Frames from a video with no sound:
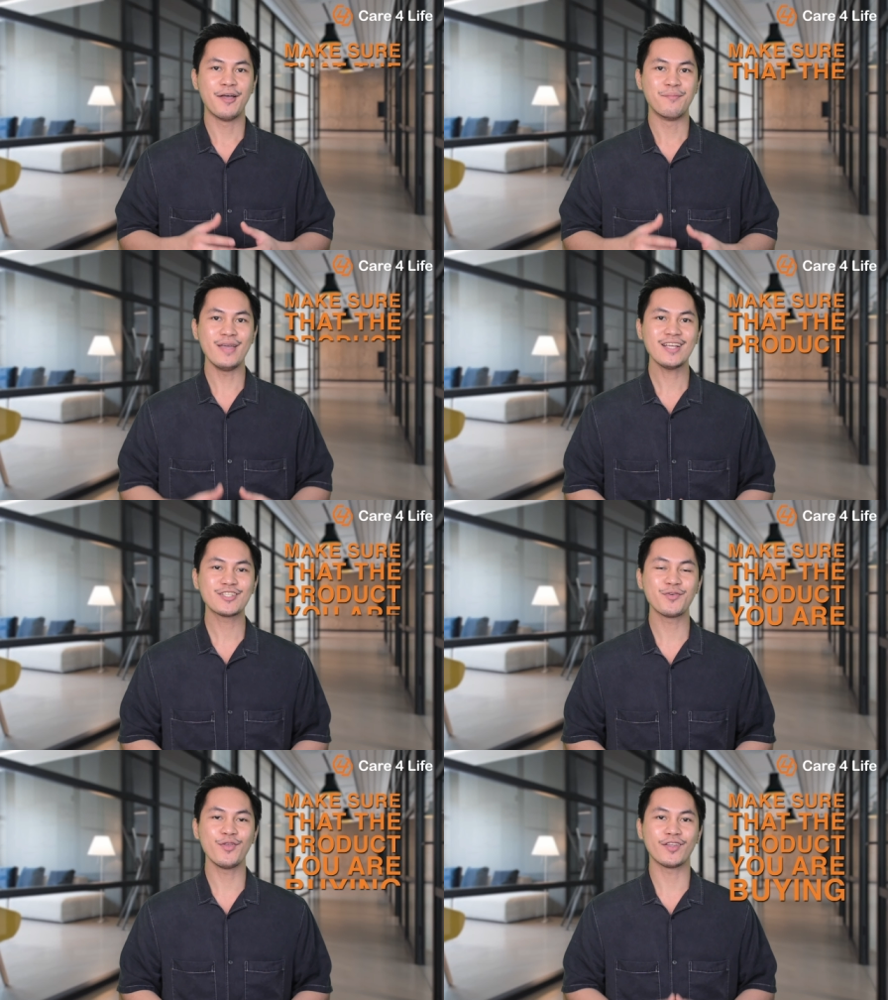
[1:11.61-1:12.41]
make
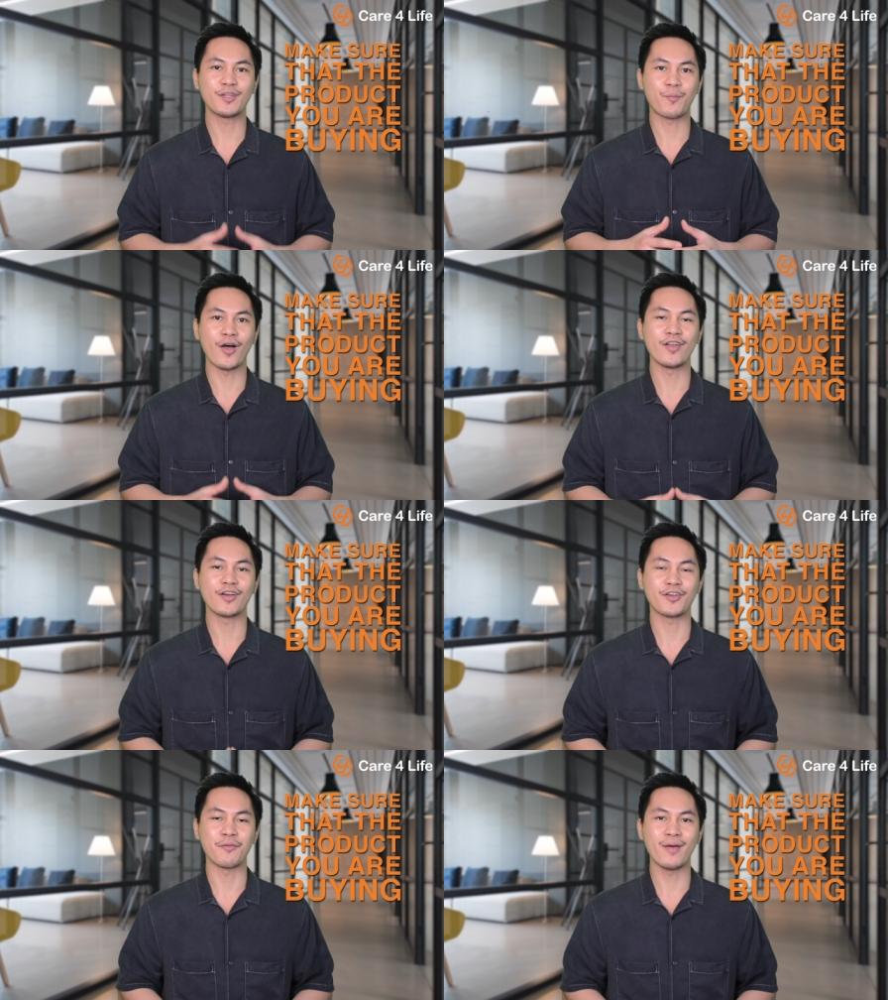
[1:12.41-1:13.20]
sure that the
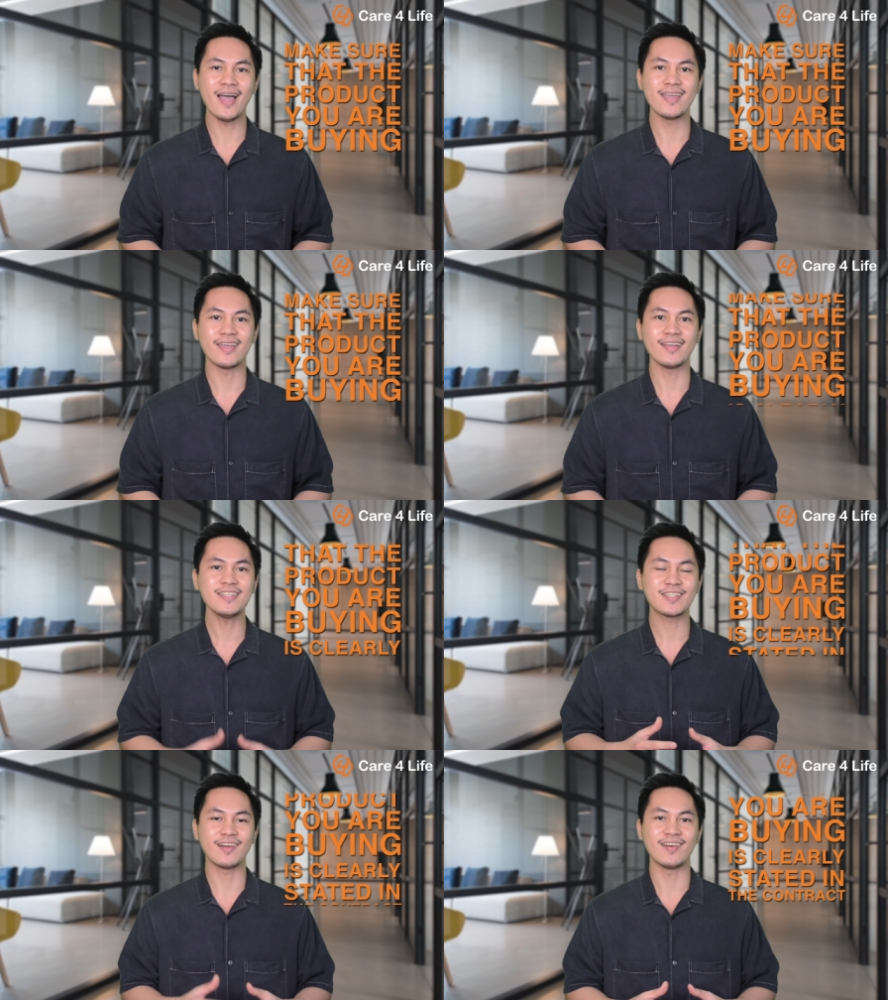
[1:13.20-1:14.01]
product you're buying
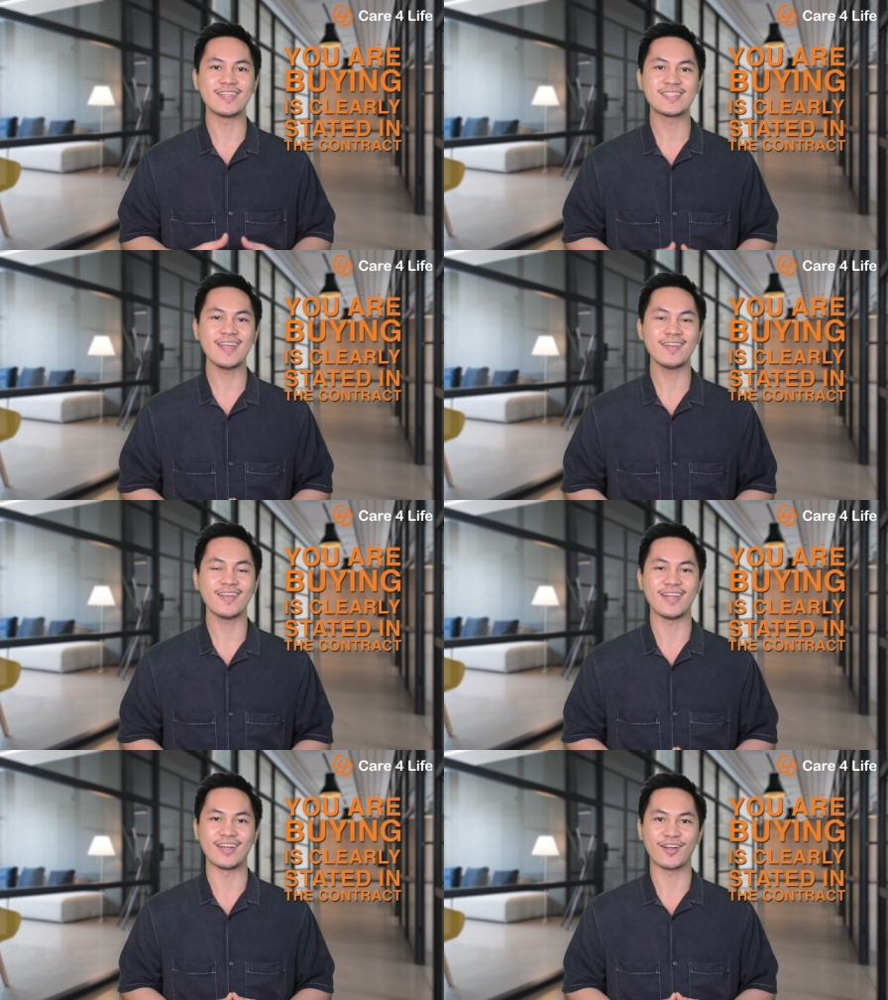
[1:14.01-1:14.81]
is clearly
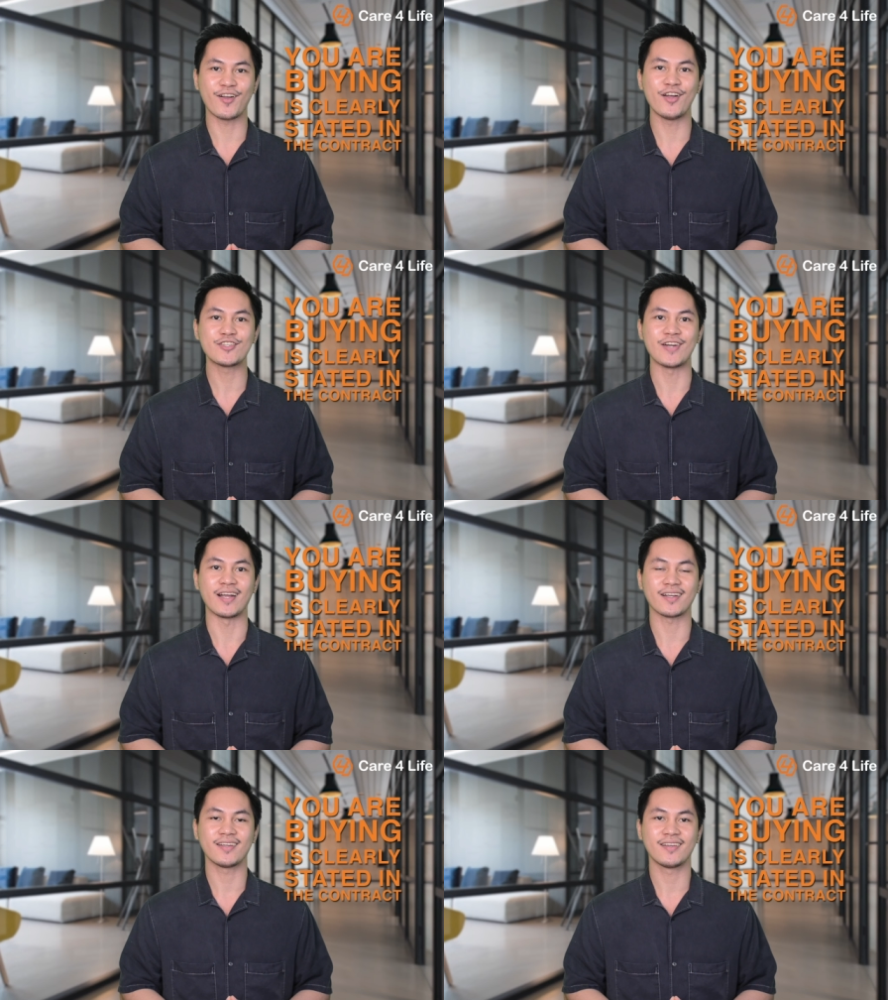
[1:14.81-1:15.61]
stated in the contract.